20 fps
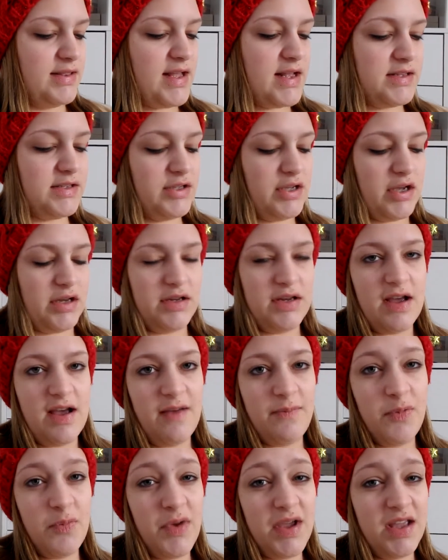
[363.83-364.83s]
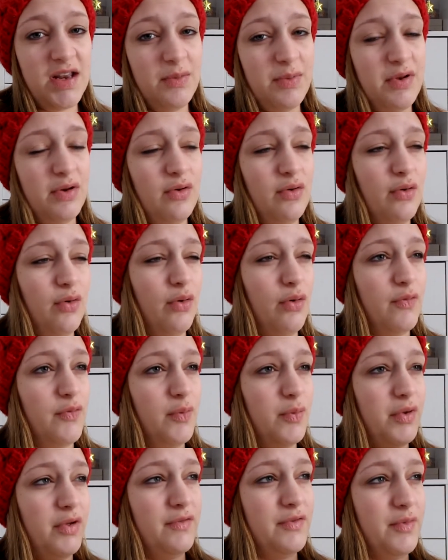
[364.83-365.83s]
that's good. I've been waking up in an
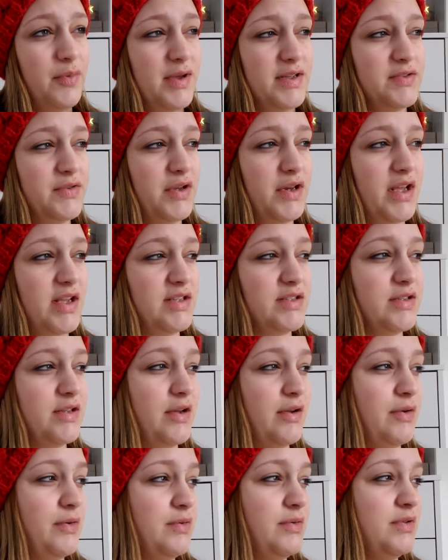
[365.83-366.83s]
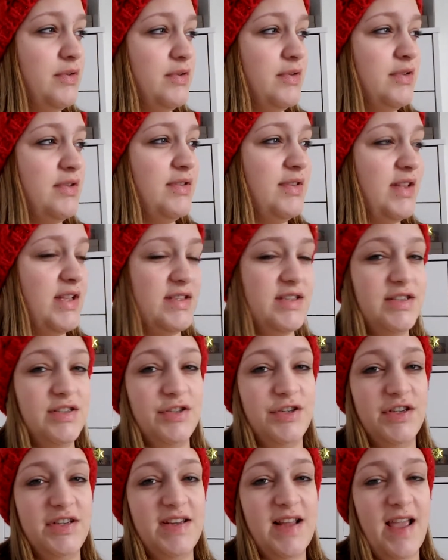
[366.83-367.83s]
awful mood for the past few days, so this
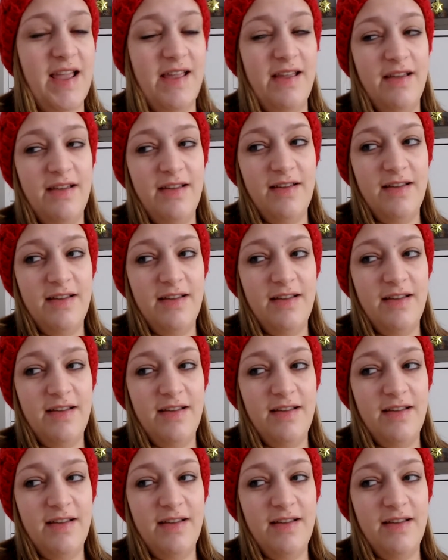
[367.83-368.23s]
is a good day.